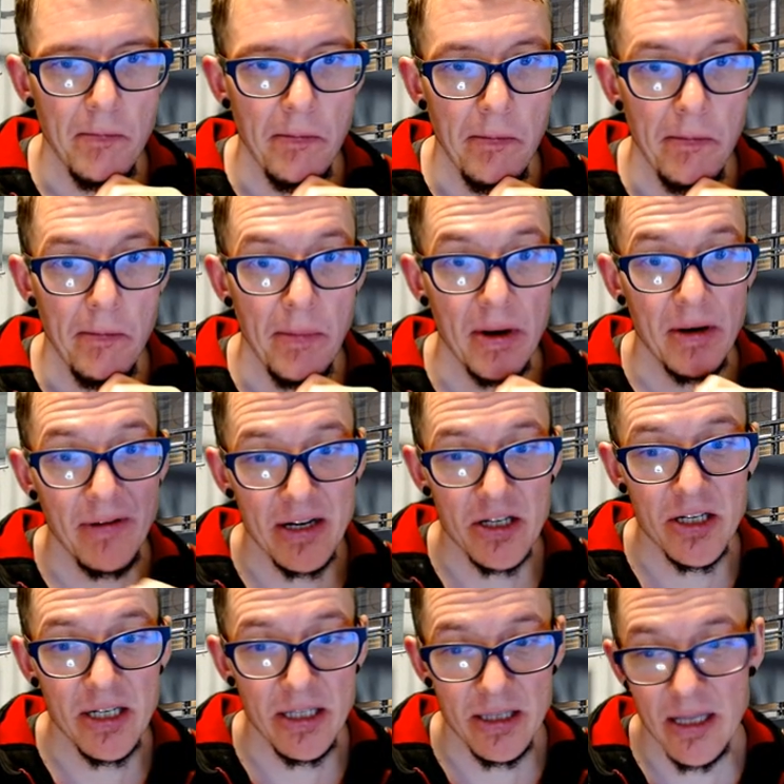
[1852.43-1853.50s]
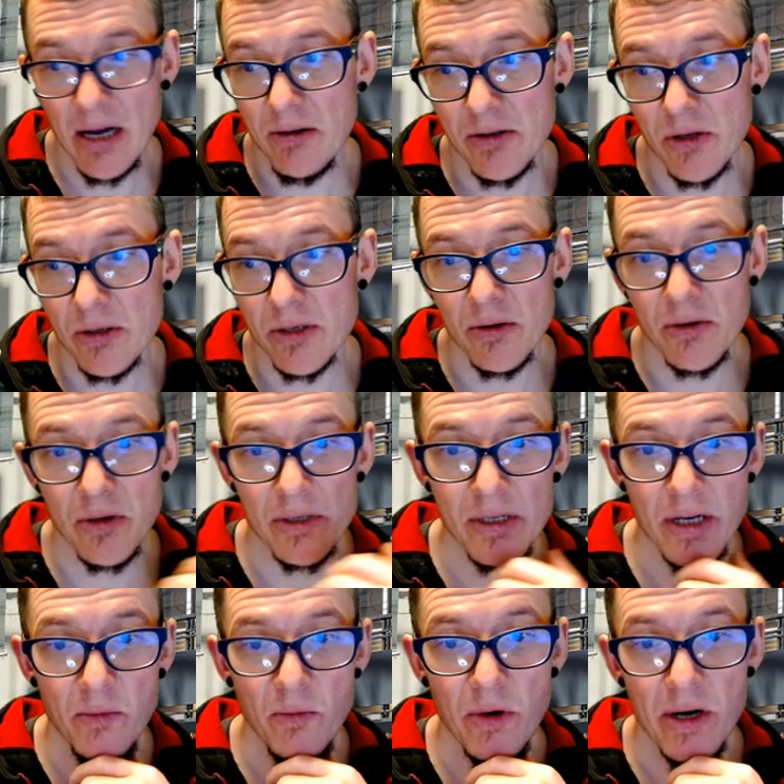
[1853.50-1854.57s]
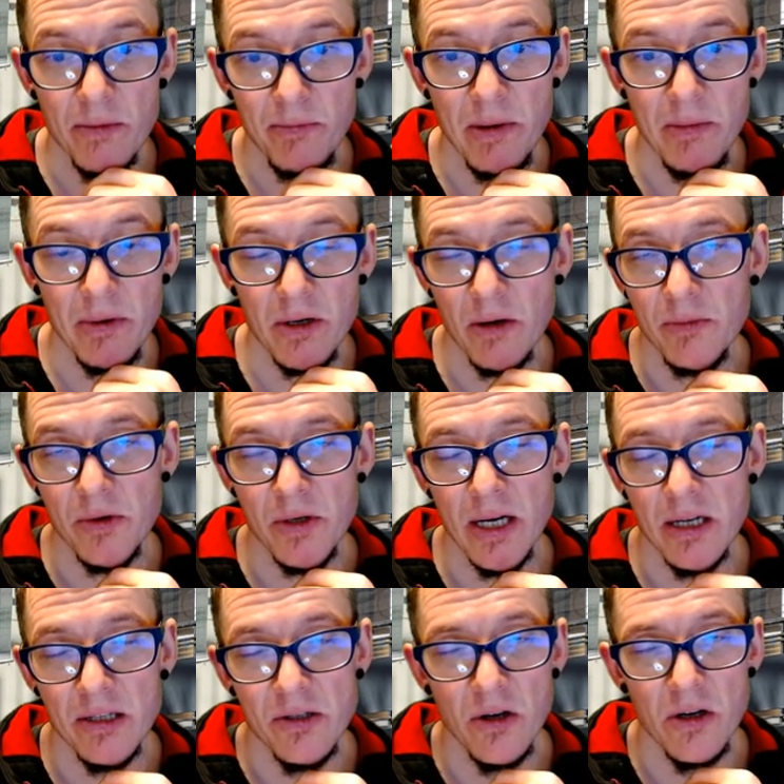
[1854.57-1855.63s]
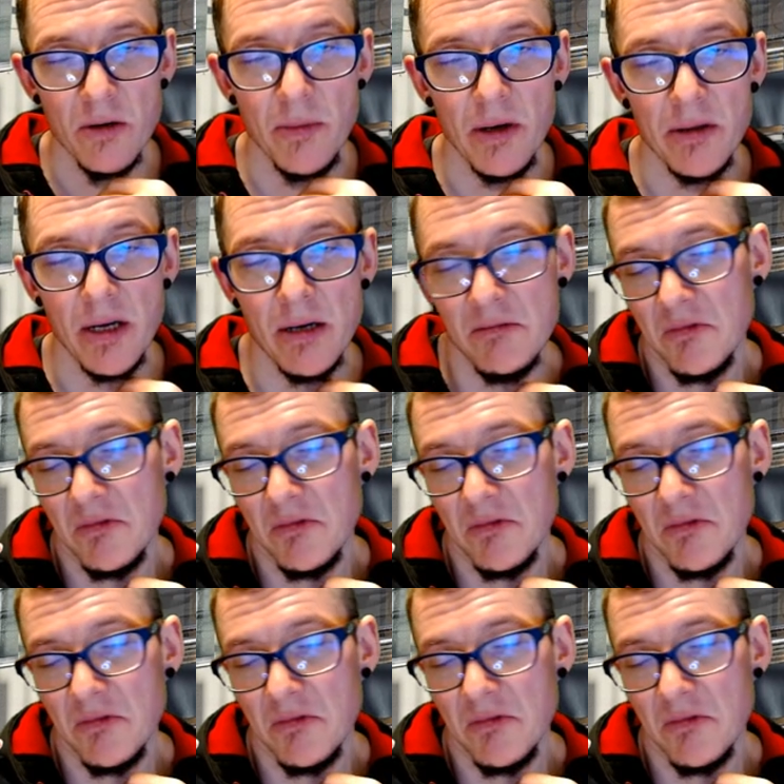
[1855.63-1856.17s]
But eventually, now is also a good time where people come together and talk about that.